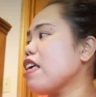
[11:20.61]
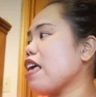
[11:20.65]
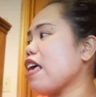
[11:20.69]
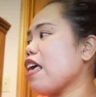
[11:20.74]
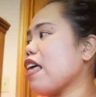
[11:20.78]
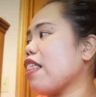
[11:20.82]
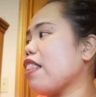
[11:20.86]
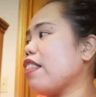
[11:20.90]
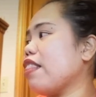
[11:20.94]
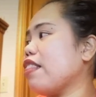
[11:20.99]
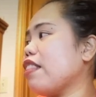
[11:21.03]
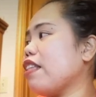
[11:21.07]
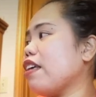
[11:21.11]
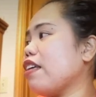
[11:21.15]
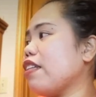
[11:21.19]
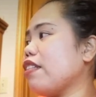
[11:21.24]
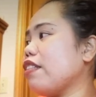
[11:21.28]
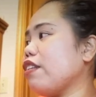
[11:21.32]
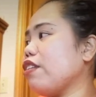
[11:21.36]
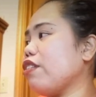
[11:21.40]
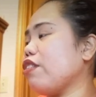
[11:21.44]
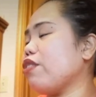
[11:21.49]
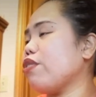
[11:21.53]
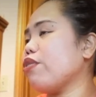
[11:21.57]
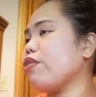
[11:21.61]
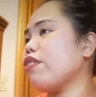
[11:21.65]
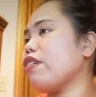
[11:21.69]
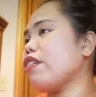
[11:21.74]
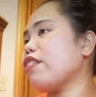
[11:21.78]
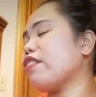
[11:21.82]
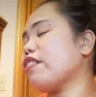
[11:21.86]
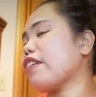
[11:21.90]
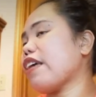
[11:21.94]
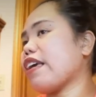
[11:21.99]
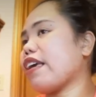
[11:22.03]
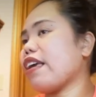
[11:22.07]
and you know,
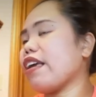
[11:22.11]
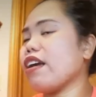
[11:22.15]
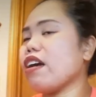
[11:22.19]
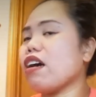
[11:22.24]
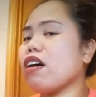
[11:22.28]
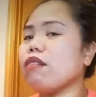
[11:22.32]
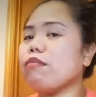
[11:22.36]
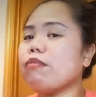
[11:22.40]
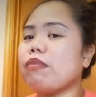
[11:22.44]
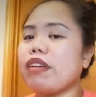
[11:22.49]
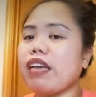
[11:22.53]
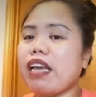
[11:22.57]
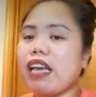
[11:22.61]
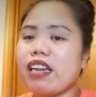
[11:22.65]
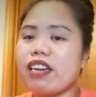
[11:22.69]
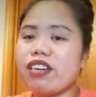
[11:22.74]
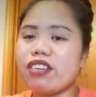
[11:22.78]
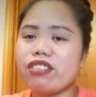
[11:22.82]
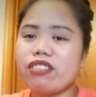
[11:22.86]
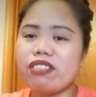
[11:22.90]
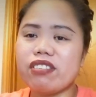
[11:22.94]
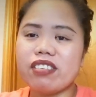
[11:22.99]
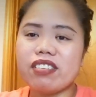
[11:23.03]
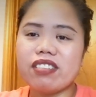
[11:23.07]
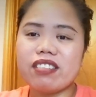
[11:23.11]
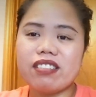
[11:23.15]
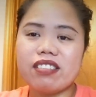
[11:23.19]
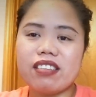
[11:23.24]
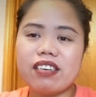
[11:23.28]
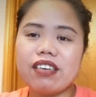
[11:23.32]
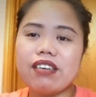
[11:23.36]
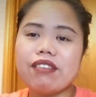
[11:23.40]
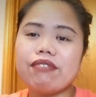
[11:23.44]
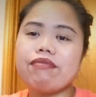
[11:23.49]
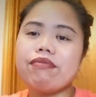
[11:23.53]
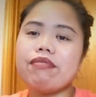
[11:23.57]
they're taking all my energy and
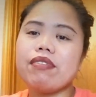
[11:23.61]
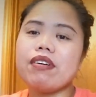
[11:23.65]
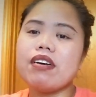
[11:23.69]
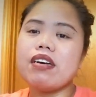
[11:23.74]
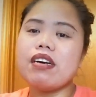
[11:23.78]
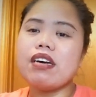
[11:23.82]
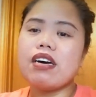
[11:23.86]
stuff.